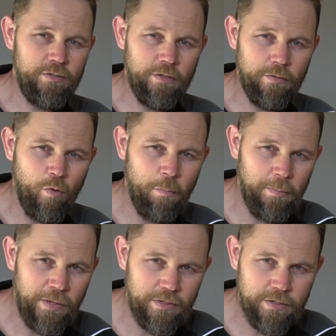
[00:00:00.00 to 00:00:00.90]
into the warmer
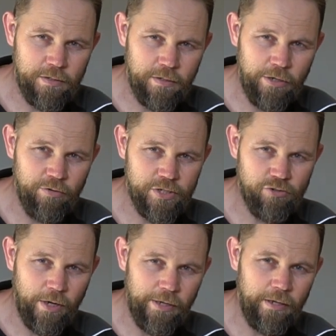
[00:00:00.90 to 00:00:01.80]
months here in
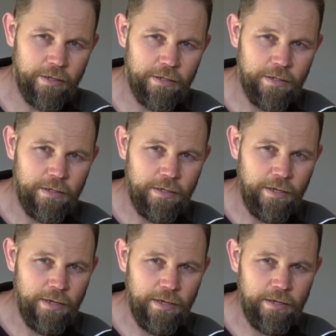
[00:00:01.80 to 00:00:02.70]
Australia.
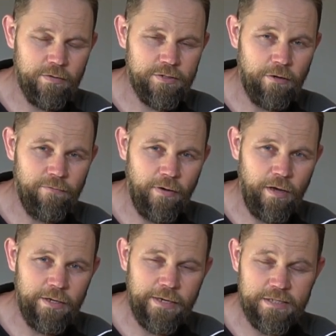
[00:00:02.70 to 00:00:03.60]
And so
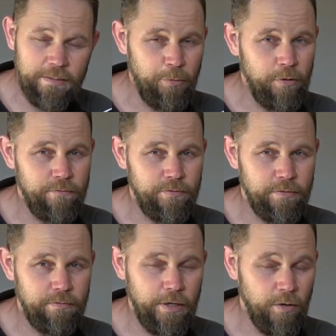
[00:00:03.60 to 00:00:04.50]
far, it hasn't
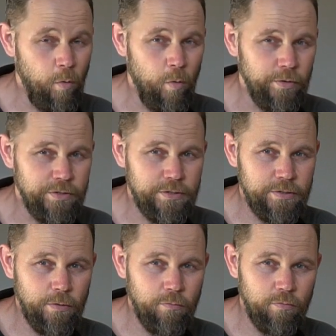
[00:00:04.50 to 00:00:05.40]
moved at all. It's
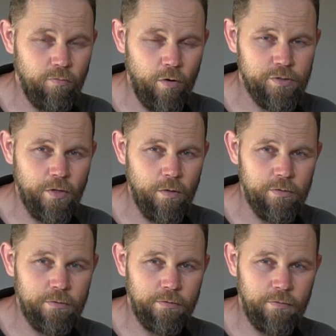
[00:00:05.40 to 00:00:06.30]
still rock
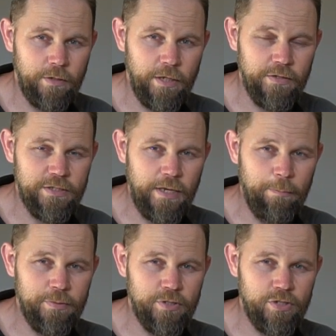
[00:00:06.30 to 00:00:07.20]
solid in the
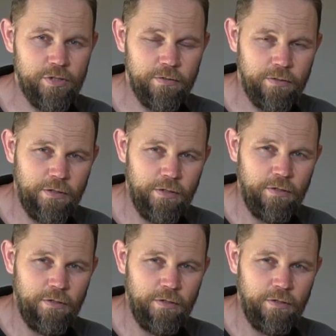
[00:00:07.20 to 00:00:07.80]
same position.